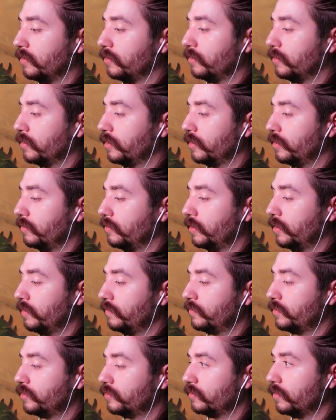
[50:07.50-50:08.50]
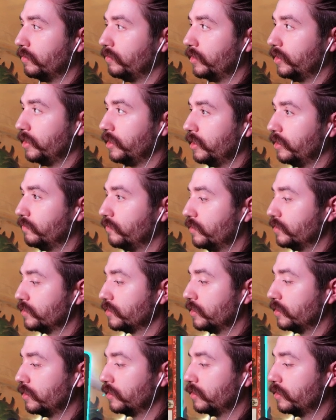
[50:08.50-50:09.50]
We'll get rid of trumpeting even as
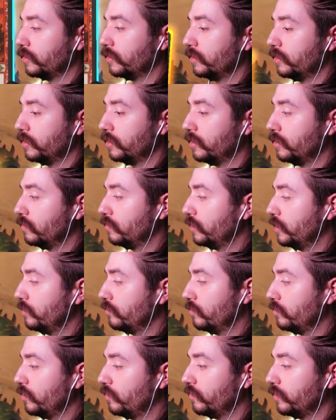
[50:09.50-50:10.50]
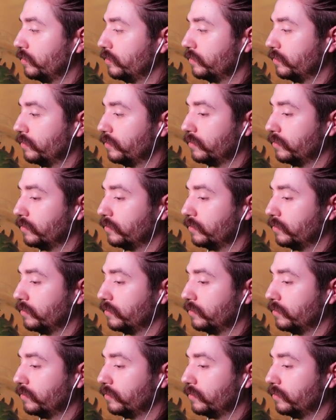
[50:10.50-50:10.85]
our only removal.